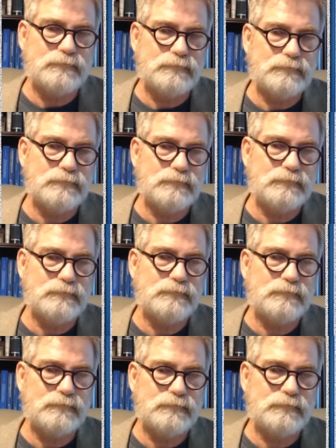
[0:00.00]

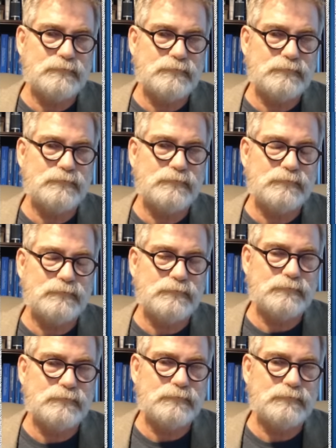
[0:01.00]

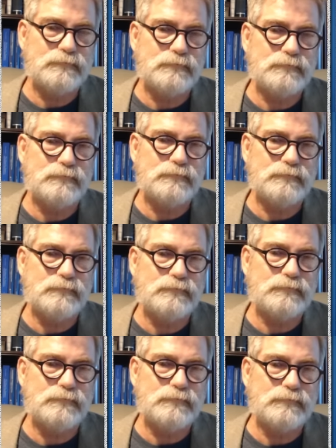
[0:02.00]

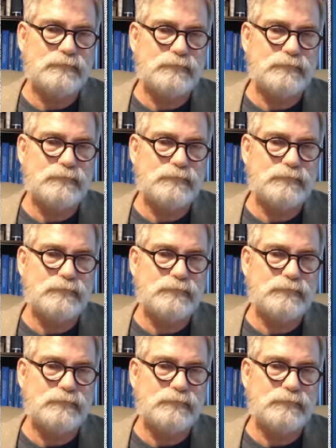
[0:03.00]
(silent)